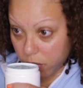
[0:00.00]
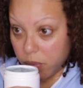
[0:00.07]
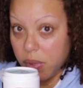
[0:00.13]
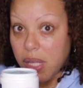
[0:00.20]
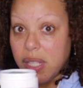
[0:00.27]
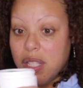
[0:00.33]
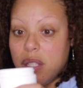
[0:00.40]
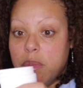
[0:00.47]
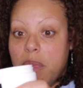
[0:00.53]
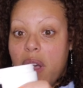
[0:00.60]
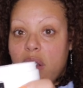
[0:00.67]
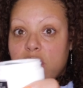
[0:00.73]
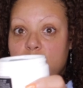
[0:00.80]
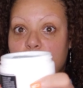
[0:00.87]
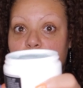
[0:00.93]
it
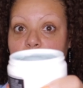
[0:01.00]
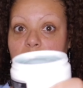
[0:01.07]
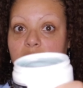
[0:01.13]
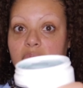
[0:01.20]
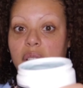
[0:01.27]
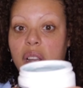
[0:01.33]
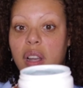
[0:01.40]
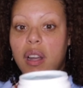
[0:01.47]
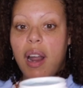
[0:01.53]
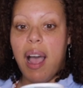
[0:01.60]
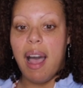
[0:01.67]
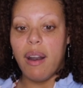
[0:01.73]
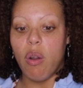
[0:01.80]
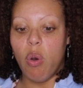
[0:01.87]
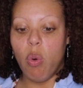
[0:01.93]
smells really good
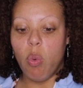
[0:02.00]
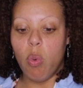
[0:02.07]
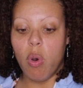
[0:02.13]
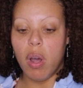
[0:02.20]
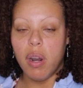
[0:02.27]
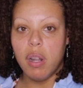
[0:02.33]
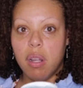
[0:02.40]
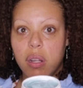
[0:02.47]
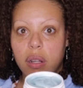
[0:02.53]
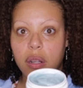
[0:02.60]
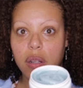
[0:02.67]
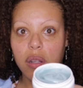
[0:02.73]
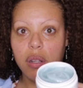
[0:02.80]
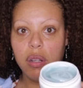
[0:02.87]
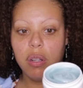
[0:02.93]
i don't want to
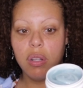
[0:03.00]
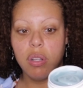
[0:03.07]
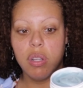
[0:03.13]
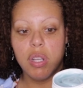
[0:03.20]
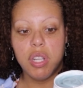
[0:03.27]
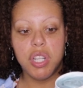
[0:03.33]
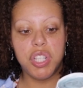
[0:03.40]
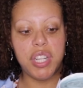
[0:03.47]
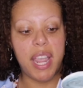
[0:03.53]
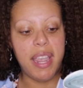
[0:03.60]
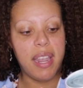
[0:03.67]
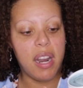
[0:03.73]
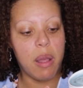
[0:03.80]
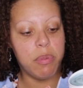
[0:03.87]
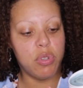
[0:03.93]
shake
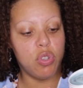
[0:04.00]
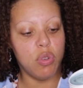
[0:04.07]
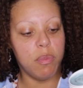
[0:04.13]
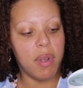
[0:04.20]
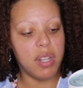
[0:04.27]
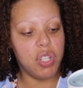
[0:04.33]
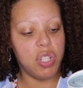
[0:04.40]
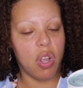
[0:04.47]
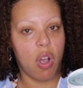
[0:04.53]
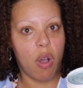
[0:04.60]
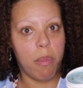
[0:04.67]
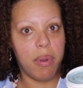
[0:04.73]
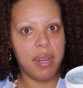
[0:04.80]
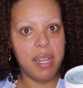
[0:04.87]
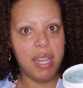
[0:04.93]
it up too much y'all
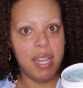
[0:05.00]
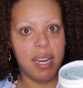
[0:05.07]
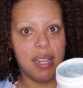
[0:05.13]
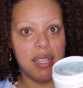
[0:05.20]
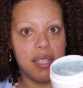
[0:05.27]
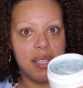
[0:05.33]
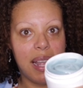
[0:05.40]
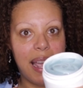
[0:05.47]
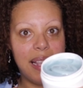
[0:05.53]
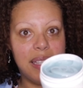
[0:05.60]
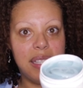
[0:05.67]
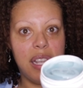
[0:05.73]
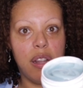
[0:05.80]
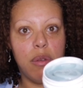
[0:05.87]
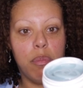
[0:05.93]
but it is nice
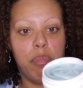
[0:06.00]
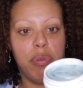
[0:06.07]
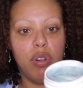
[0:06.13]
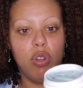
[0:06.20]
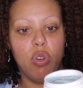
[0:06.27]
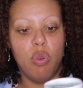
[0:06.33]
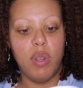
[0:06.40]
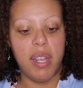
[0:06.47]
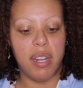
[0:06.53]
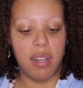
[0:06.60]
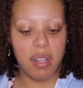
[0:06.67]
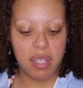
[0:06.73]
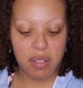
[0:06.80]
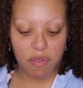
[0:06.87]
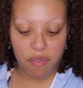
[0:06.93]
and blue it
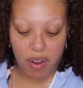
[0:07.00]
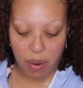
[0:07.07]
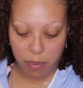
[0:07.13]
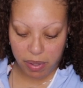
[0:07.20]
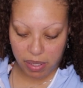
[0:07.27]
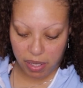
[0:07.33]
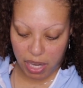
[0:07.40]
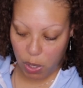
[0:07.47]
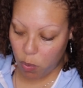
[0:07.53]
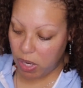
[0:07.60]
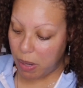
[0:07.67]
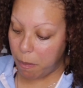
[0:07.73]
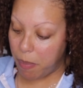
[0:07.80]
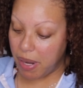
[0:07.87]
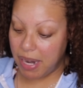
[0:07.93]
looks very
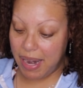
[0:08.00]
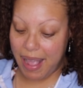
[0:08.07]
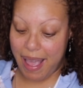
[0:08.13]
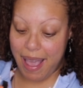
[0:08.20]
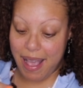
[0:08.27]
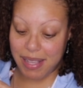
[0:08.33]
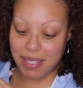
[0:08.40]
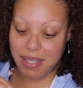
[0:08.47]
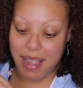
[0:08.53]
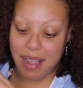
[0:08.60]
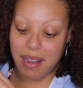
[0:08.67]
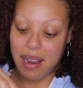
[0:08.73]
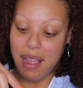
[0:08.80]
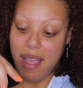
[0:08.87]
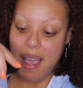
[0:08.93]
liquidy but it has that
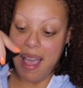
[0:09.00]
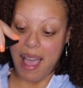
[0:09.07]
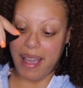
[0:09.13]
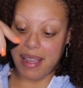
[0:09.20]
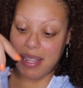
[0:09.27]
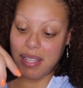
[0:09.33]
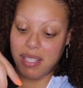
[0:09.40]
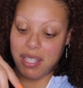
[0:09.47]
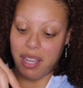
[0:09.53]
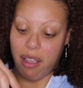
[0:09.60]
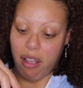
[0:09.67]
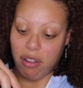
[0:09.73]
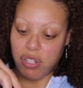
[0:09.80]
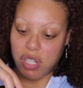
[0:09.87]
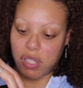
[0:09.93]
i could
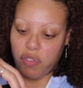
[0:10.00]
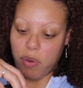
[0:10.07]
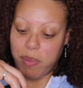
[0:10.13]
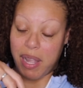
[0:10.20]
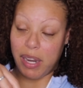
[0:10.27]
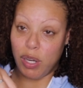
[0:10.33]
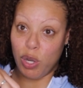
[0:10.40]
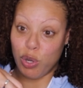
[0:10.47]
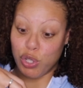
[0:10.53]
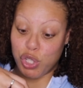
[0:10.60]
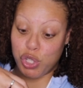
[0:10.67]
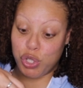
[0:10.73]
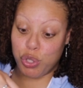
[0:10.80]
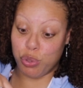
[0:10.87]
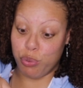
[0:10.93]
tell just from that little
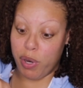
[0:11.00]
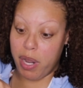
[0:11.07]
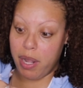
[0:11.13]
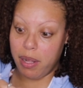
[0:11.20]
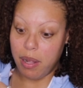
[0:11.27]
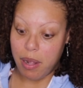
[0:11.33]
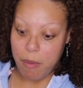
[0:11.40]
string